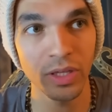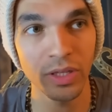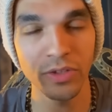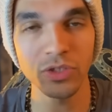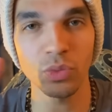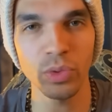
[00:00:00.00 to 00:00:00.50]

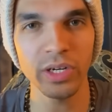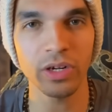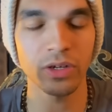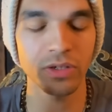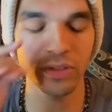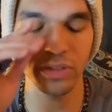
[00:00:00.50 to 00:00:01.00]
There's a red
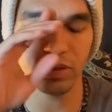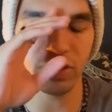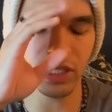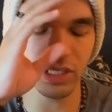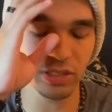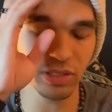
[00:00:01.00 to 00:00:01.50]
card theory
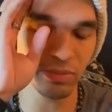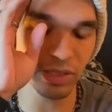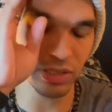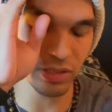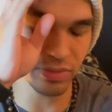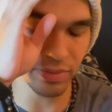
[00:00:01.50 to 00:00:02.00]
actually I'm
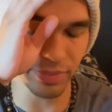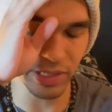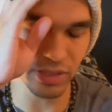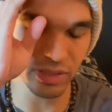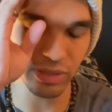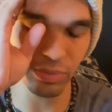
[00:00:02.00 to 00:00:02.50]
about
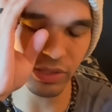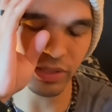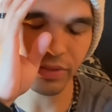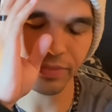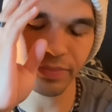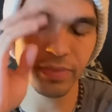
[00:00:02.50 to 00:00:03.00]
to
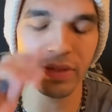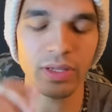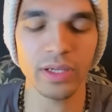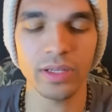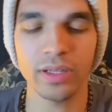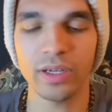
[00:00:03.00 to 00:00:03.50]
explain.
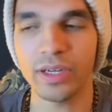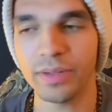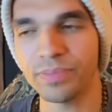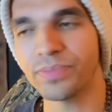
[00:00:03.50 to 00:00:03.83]
And I